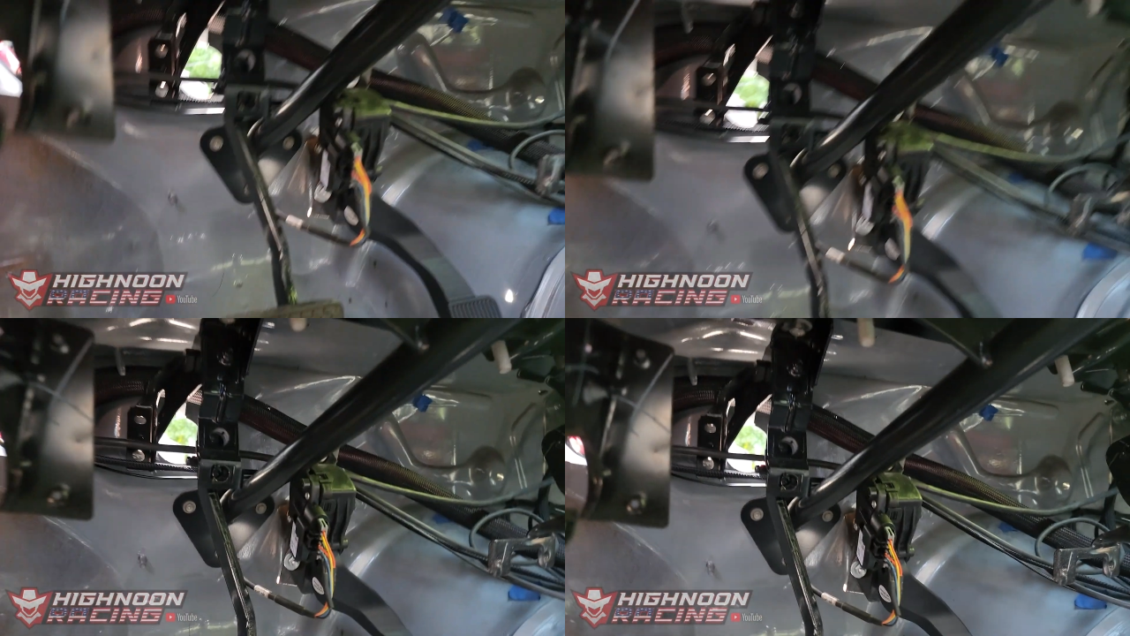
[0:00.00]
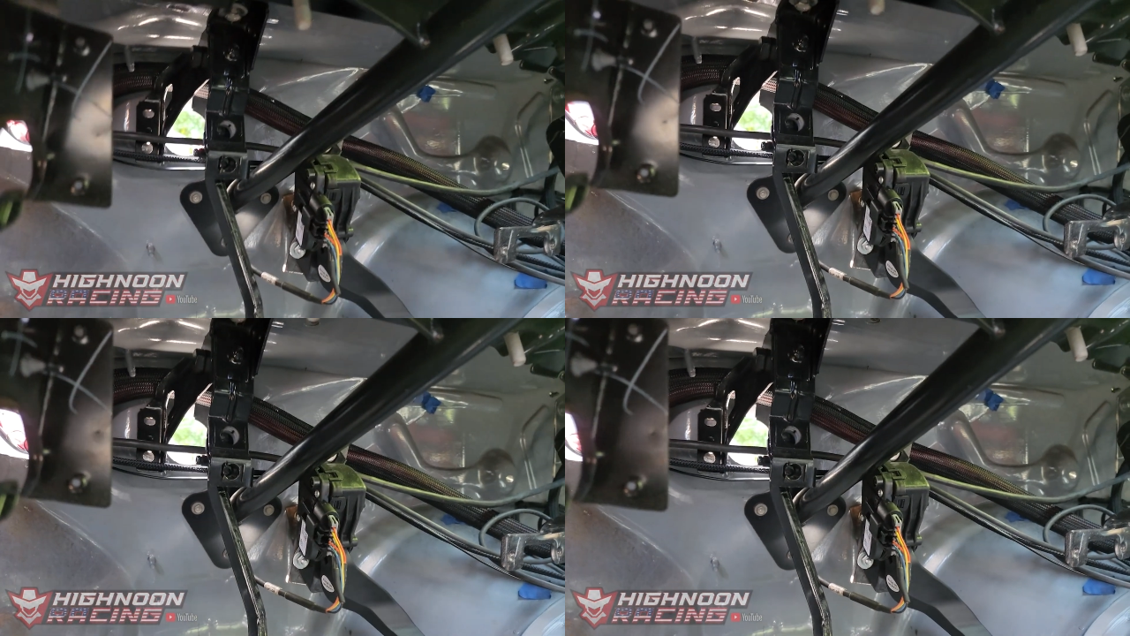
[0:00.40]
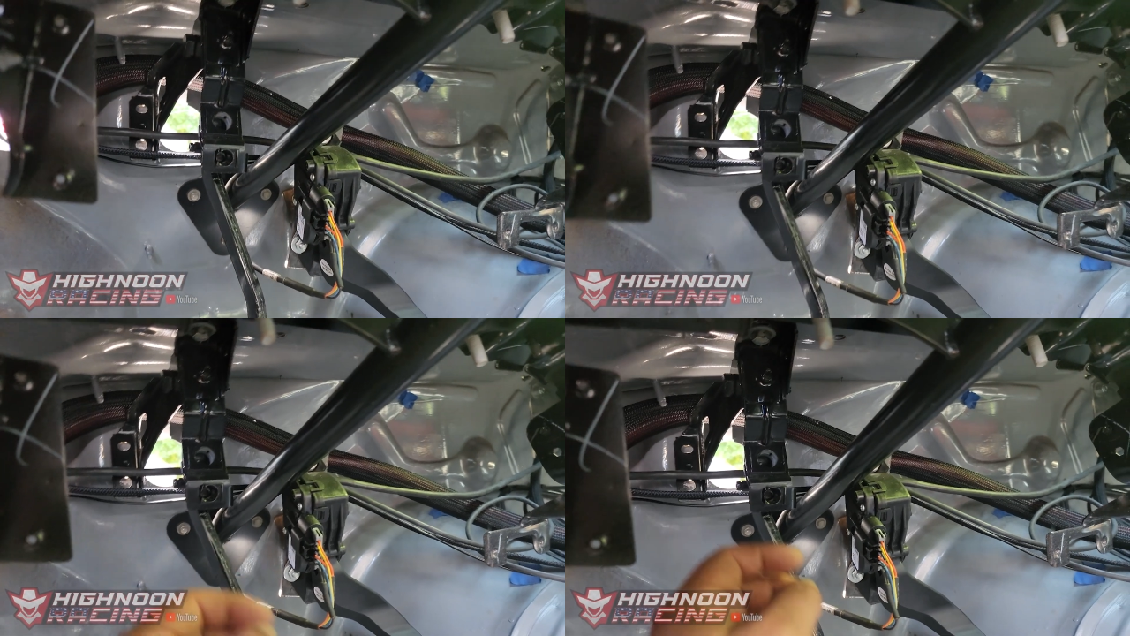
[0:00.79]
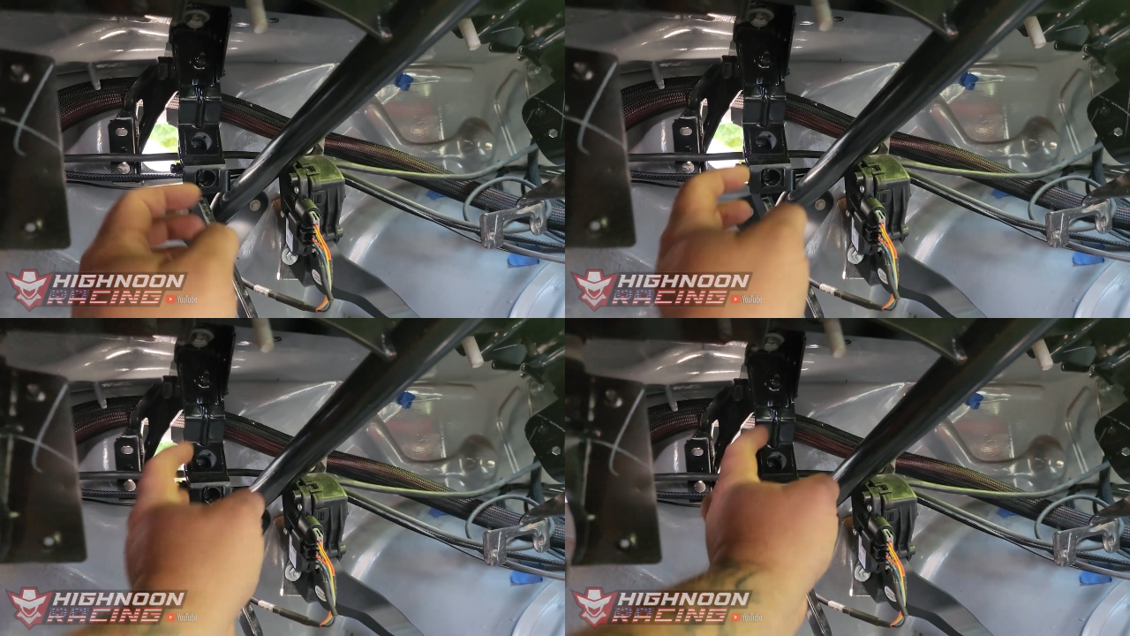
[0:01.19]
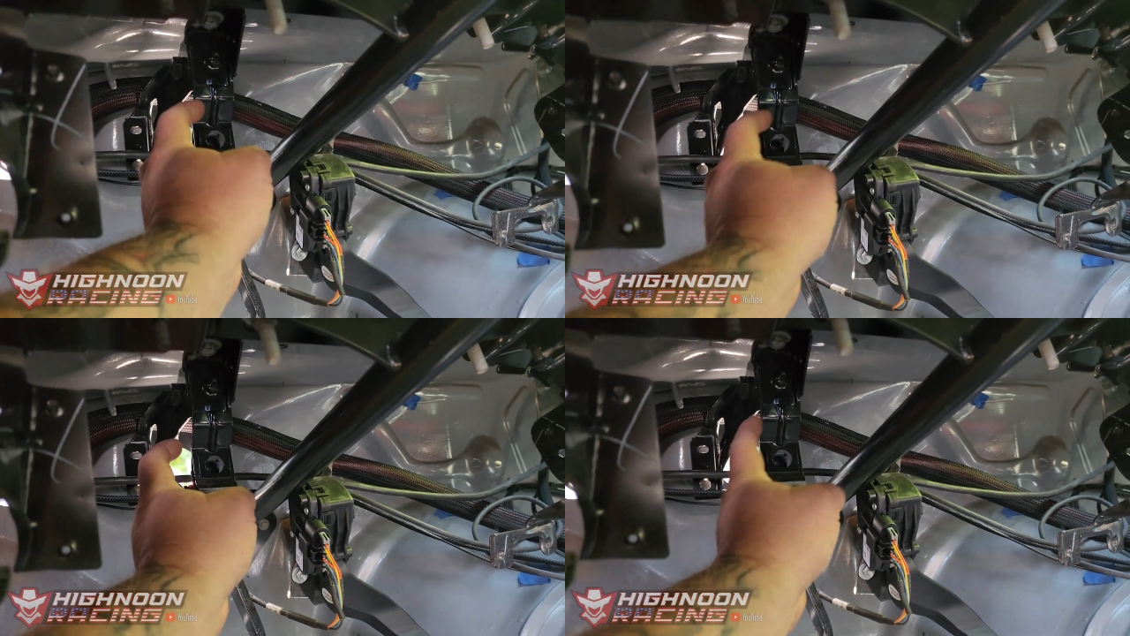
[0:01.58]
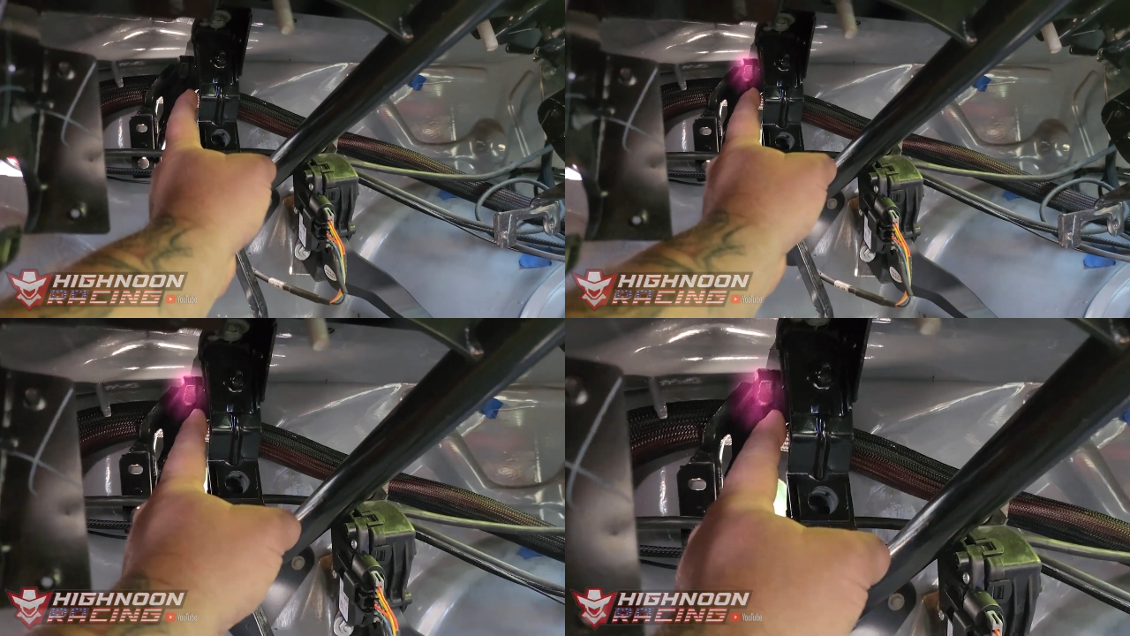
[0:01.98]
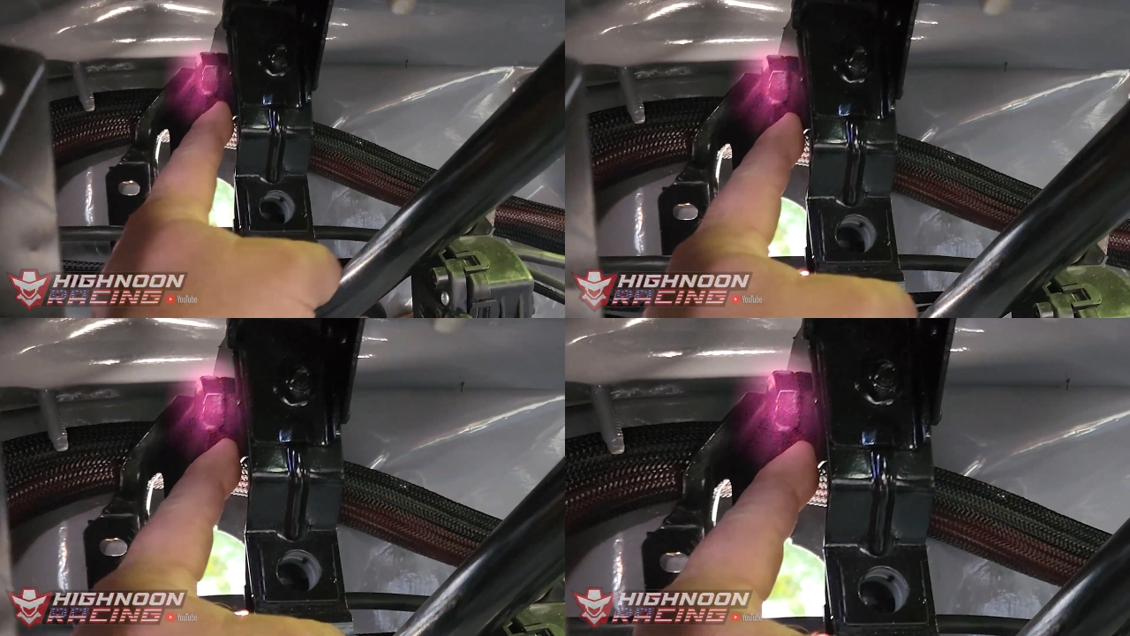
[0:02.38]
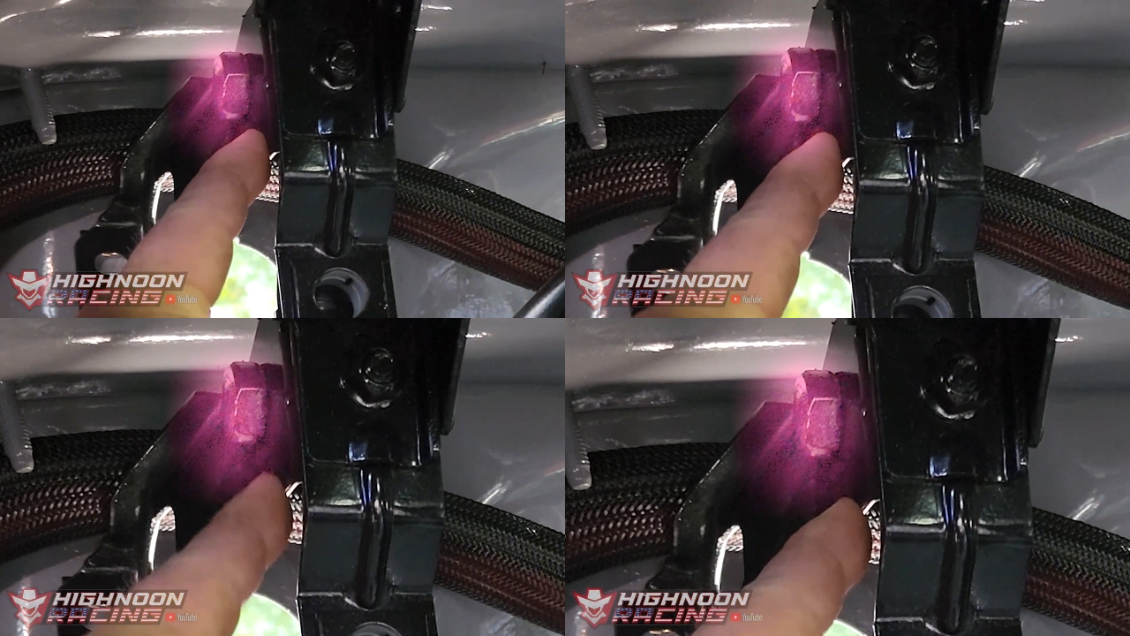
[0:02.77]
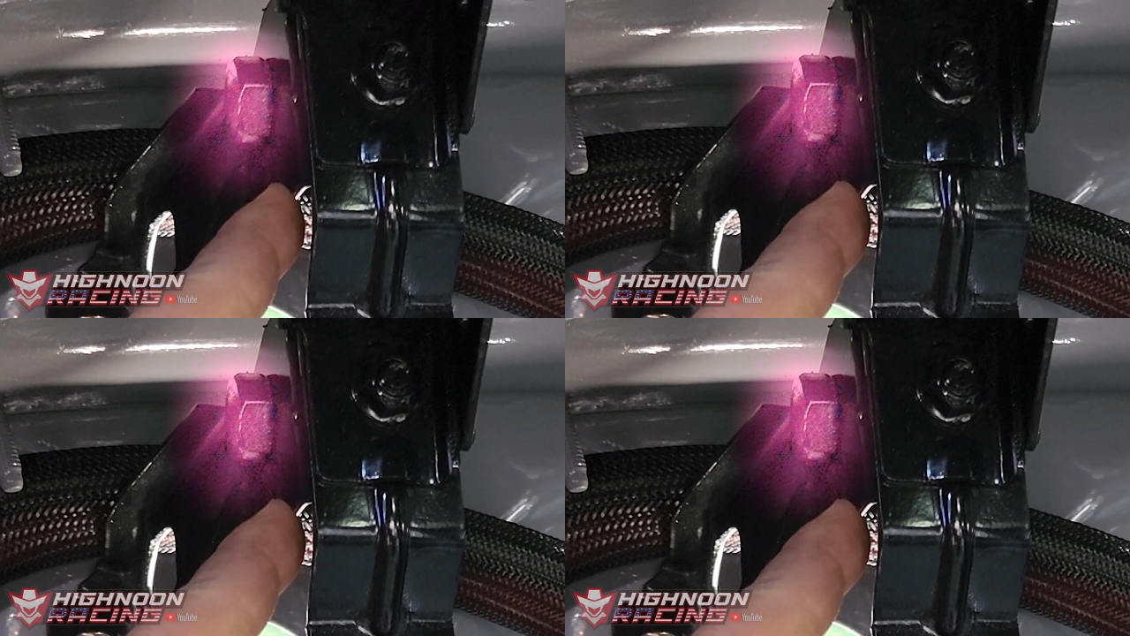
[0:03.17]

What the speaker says: Nobody's mouth can be seen.